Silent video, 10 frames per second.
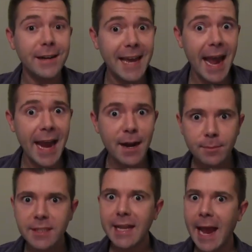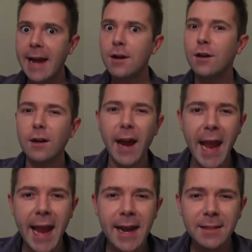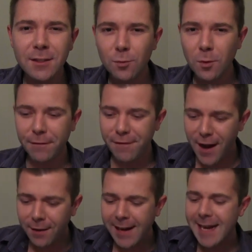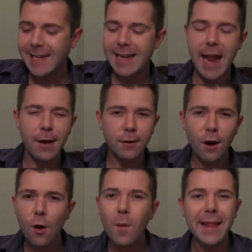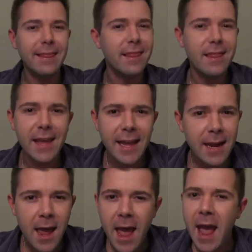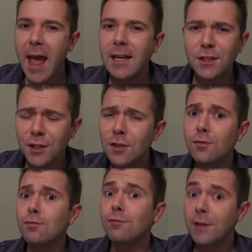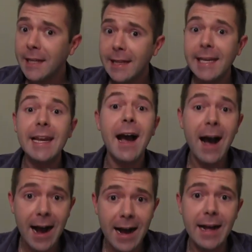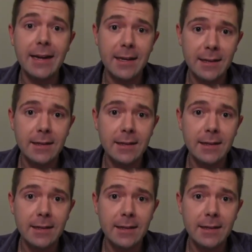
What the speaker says: her gams and her hands were very narrow and thin and just really odd.